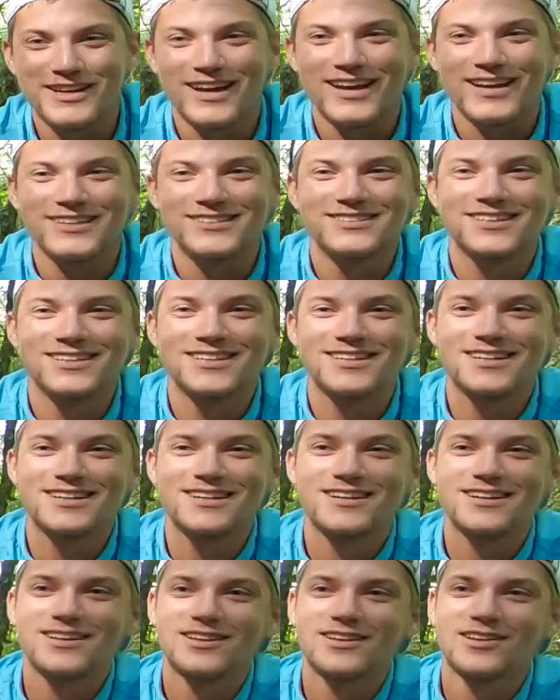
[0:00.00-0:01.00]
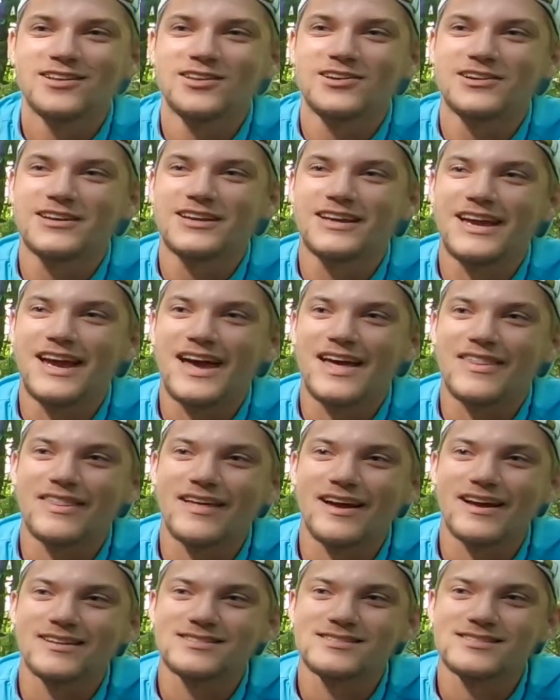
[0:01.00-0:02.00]
it, guys. Look at
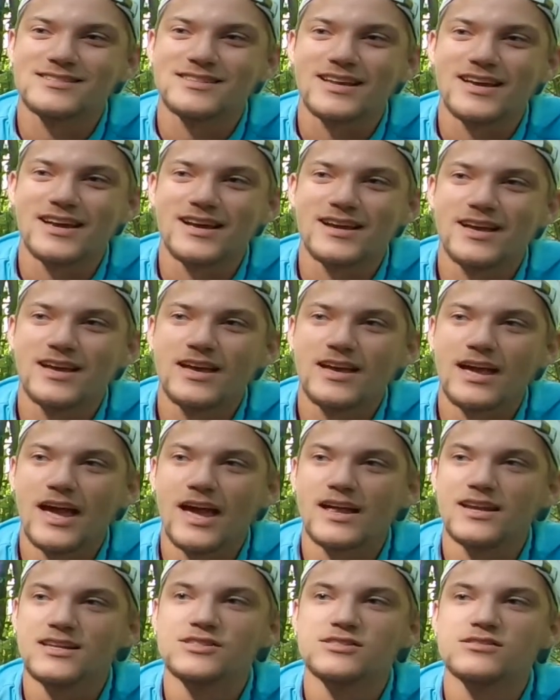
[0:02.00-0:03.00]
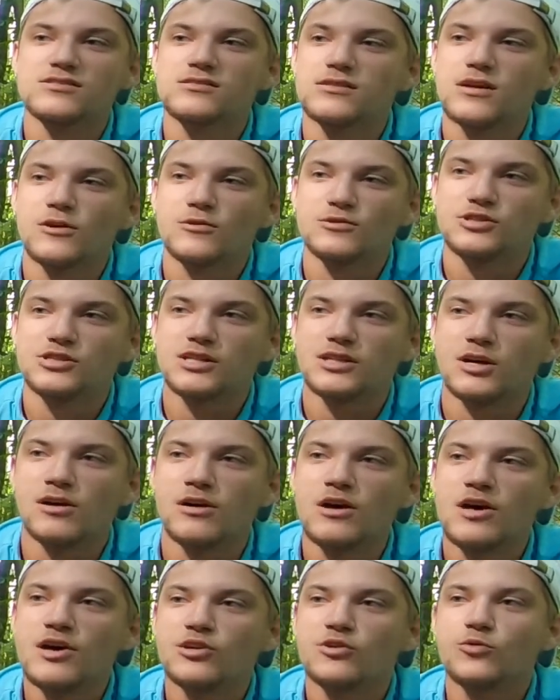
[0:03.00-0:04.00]
that snake. And he's so chill.
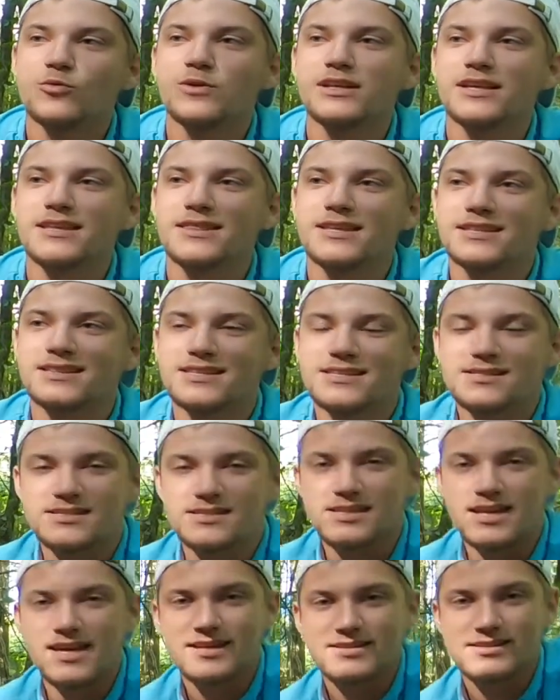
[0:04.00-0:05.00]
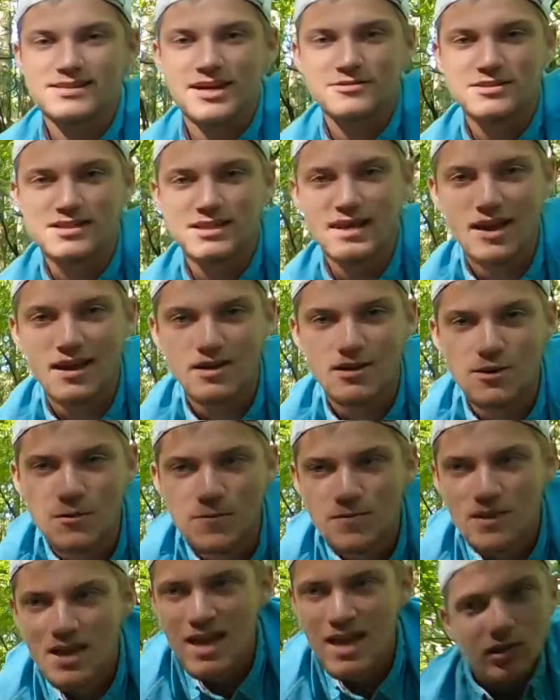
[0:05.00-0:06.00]
You really think this snake is out to get you?
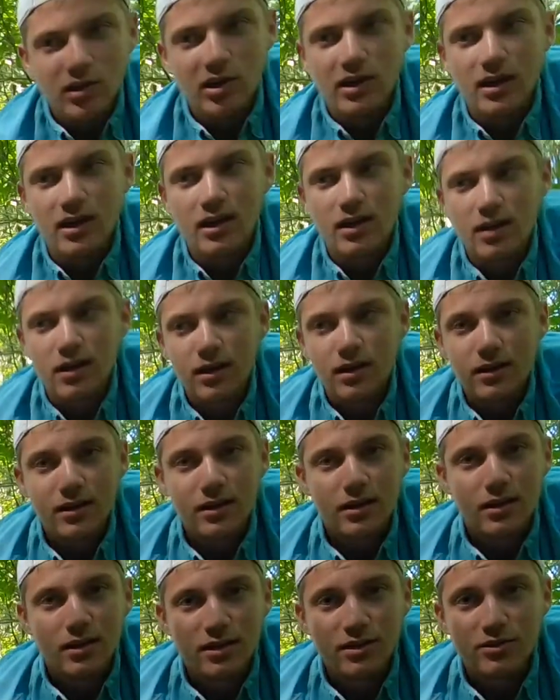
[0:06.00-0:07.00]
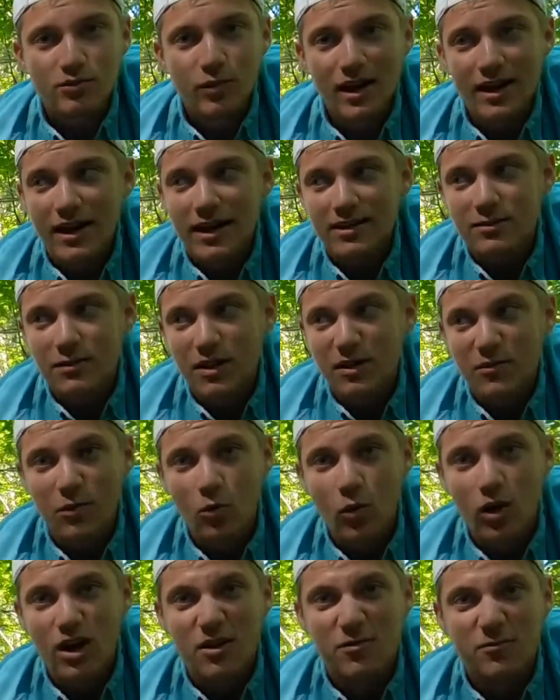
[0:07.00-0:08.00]
Look, he's right next to me. If he
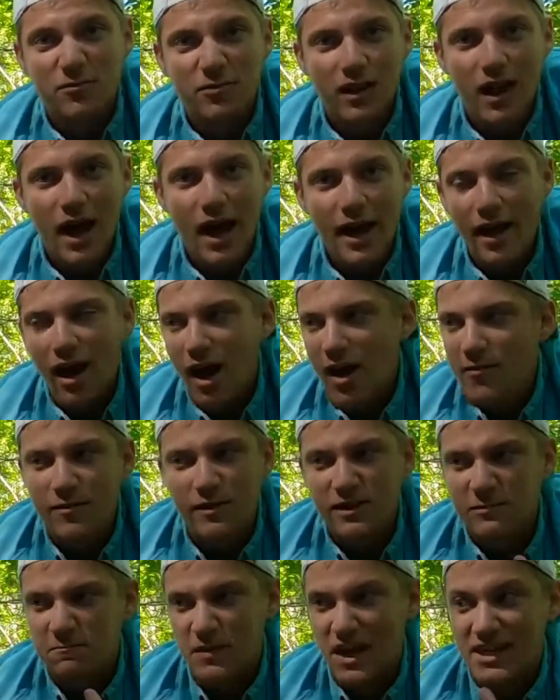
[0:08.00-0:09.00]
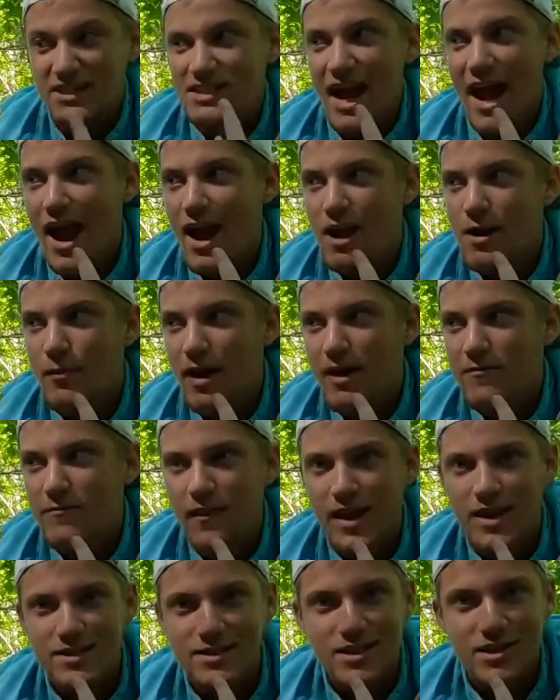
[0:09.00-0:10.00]
wanted to fly off and attack my
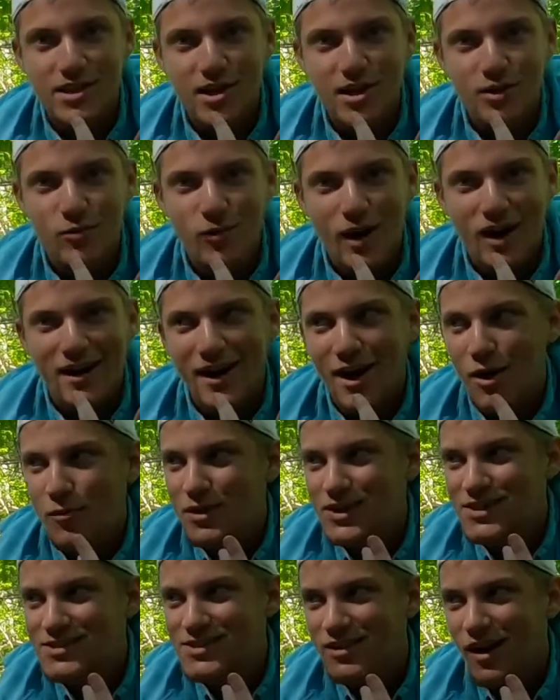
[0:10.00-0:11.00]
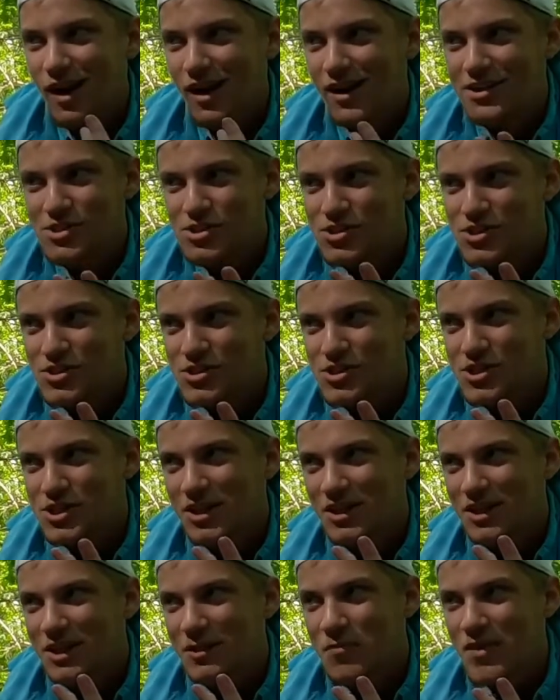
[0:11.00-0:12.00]
face, he could right now, but he's not. He's just
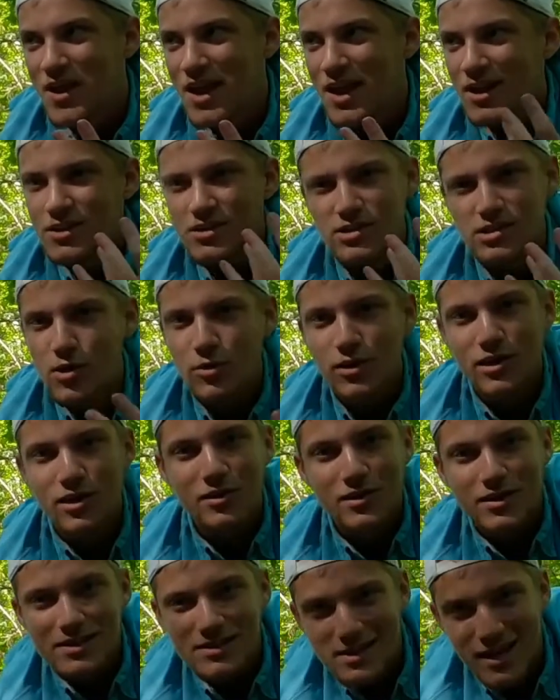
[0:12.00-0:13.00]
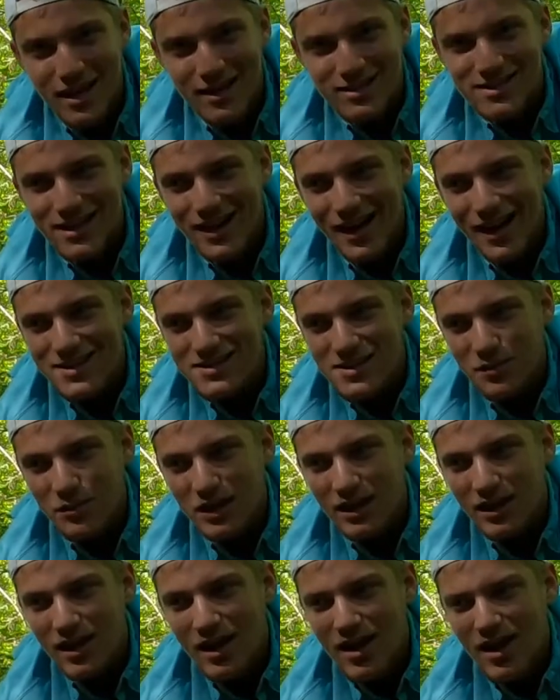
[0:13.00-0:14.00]
chilling. Don't kill these snakes, guys. I
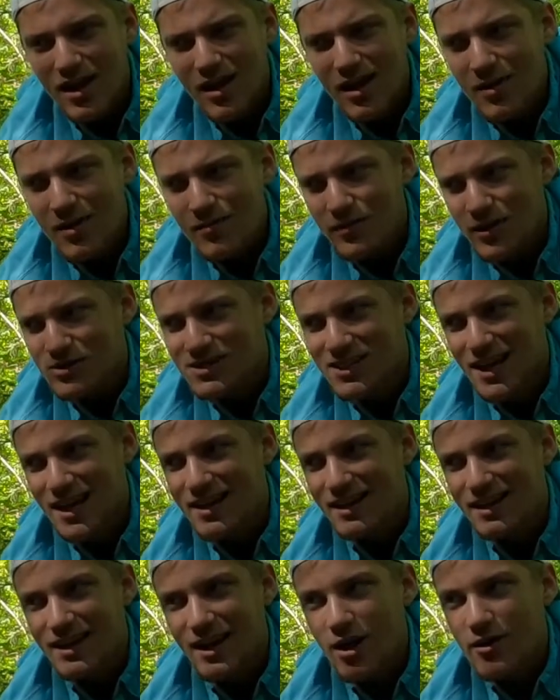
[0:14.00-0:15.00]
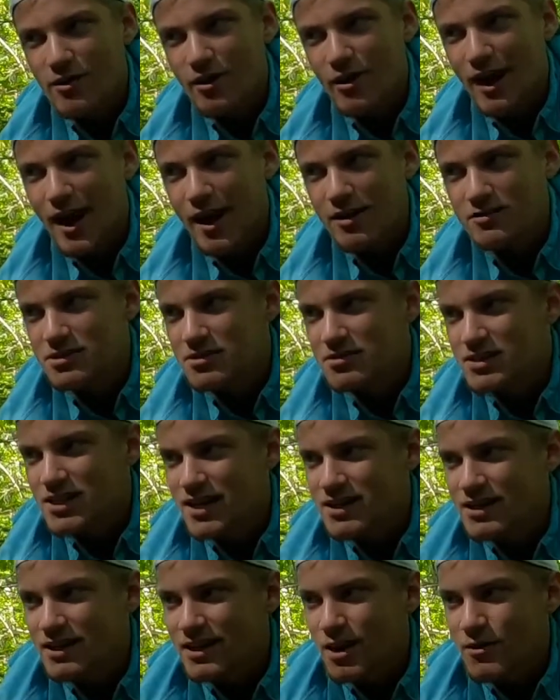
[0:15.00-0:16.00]
mean, they're taking care of your house. They're
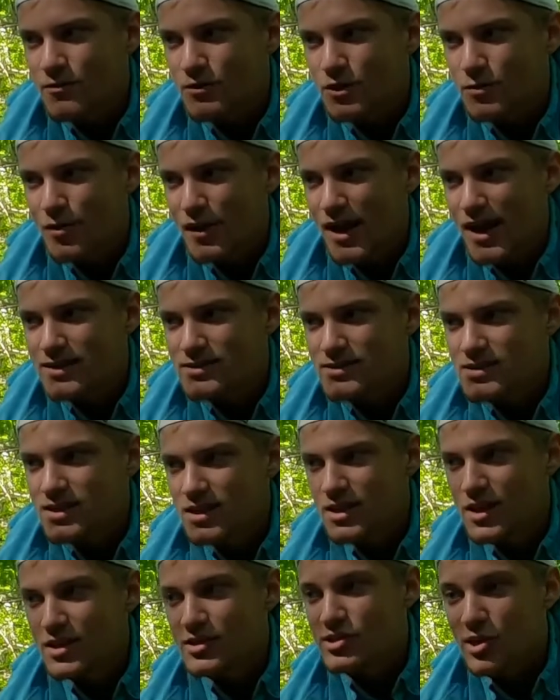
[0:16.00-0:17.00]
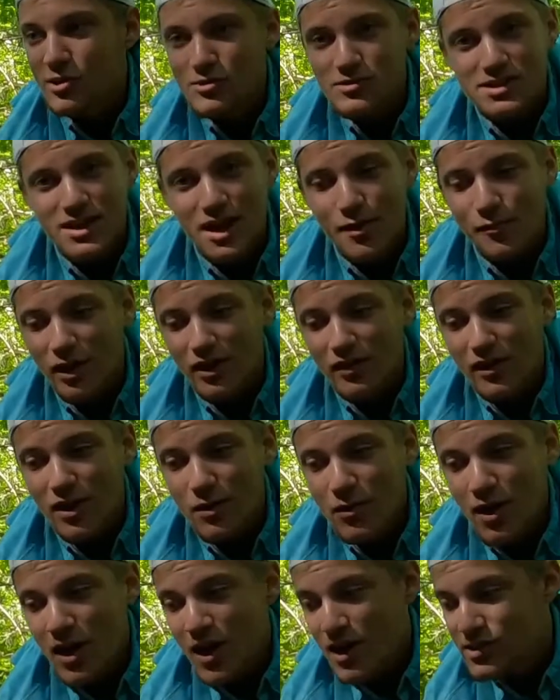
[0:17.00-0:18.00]
taking care of your pets. Don't step on
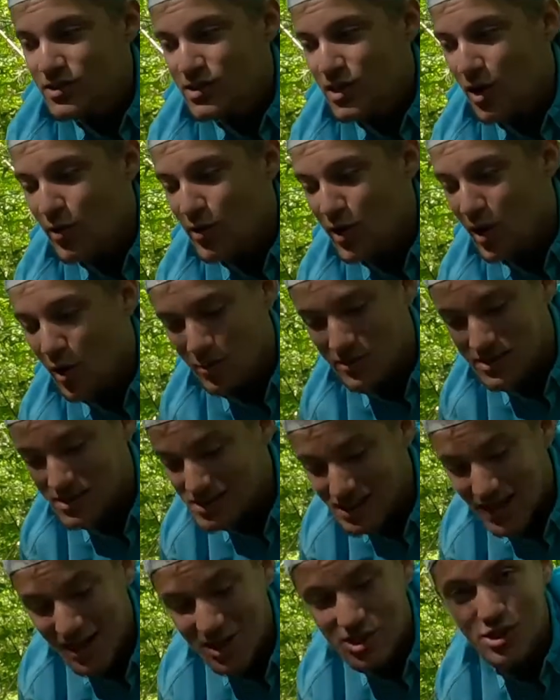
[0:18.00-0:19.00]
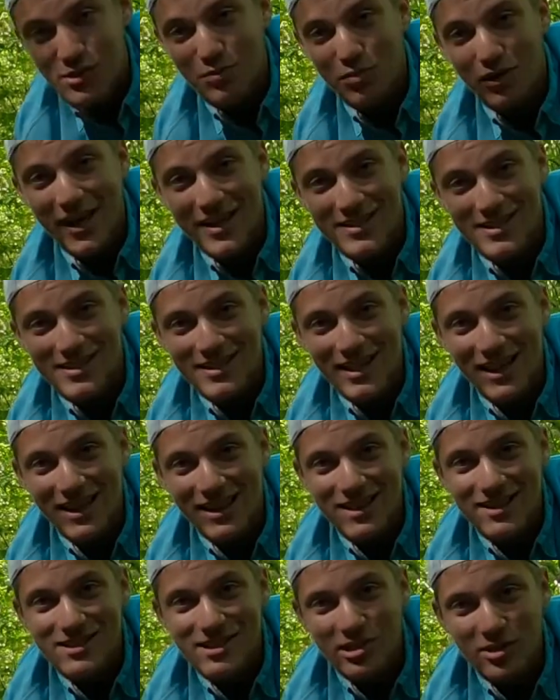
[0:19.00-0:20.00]
them. Don't go in sketchy places like
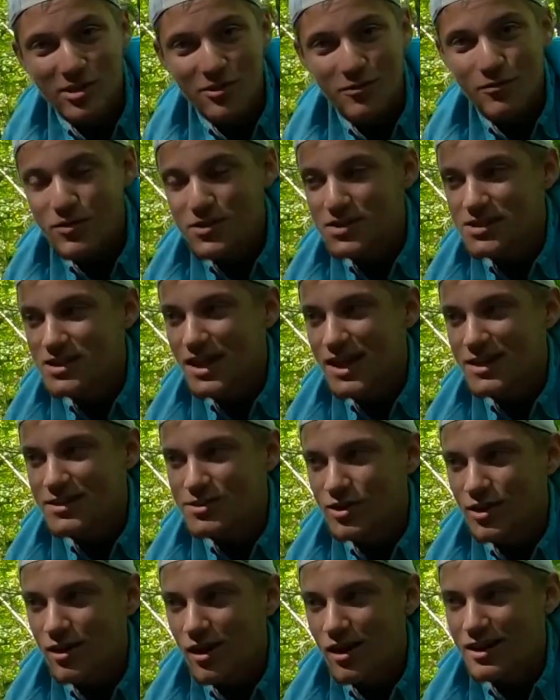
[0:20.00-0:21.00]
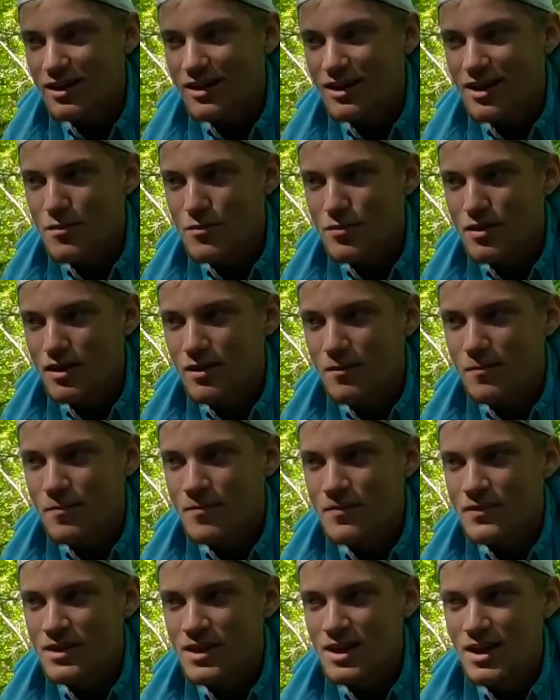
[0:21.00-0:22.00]
this looking for snakes, and you're not going to get bit.
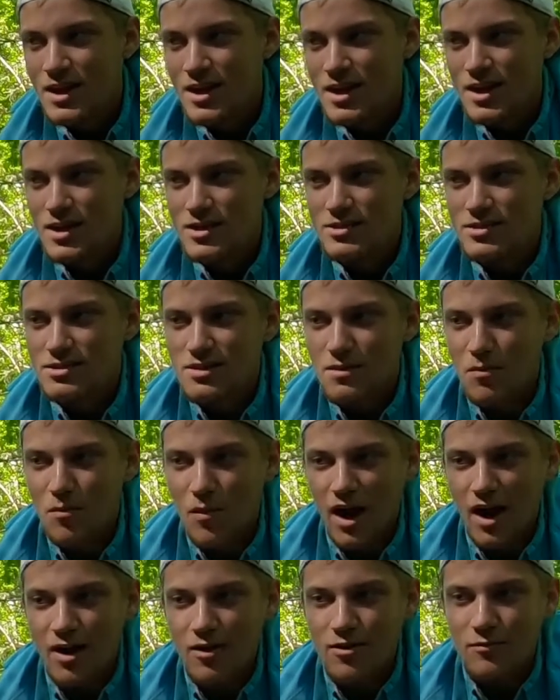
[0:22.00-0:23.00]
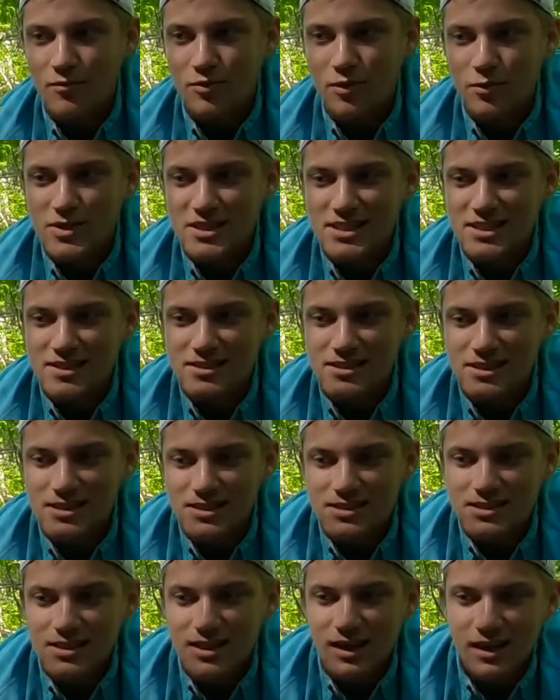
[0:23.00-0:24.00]
Just admire them from a
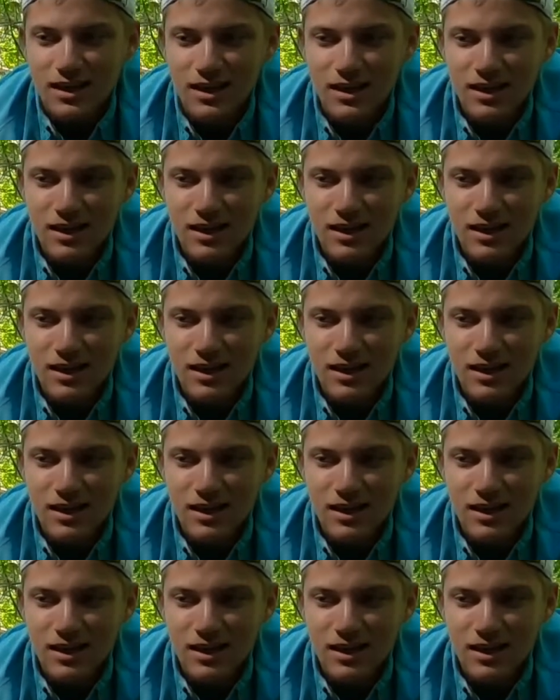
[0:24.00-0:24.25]
distance